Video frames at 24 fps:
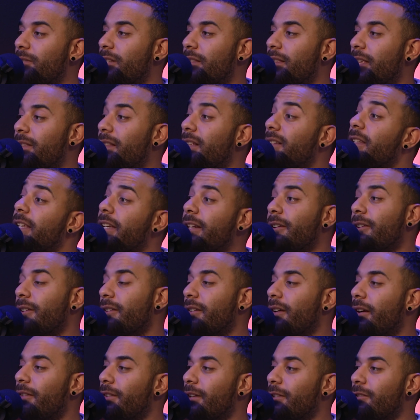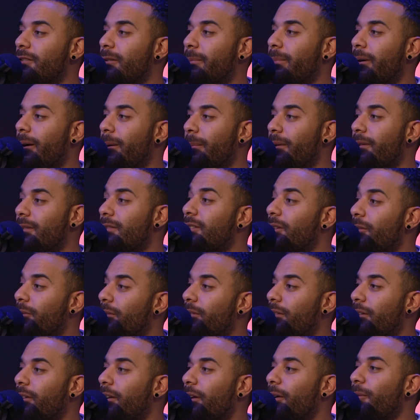And then the leader of each department, so
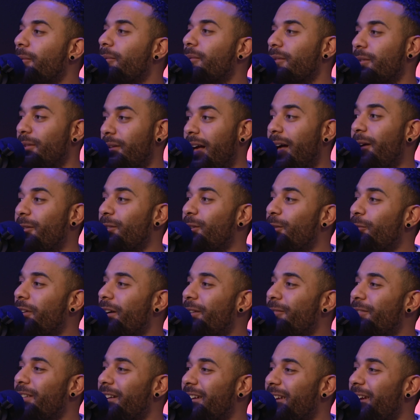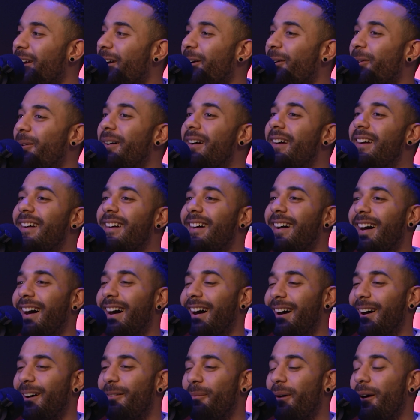you know how you run video,
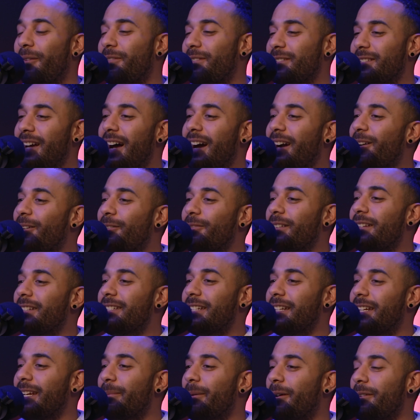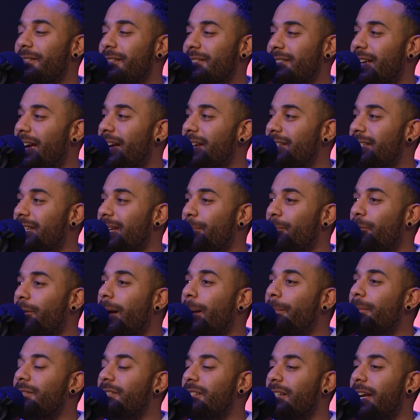our photography team, our design team, we're
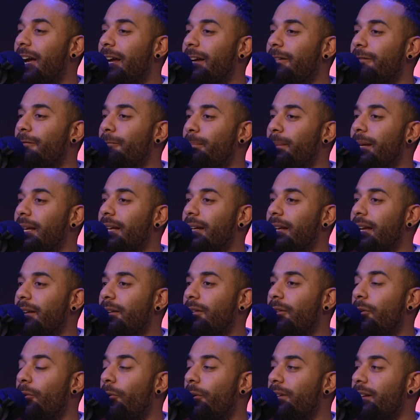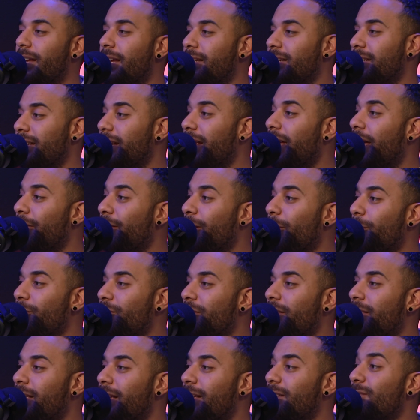able to kind of meet and coordinate together, which
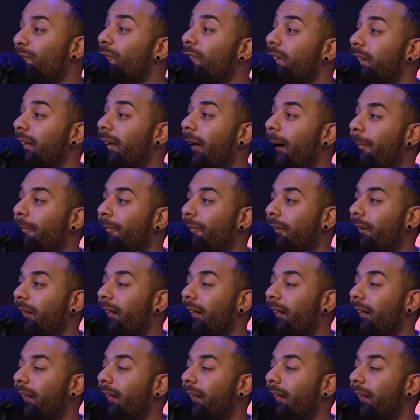I think is really helpful.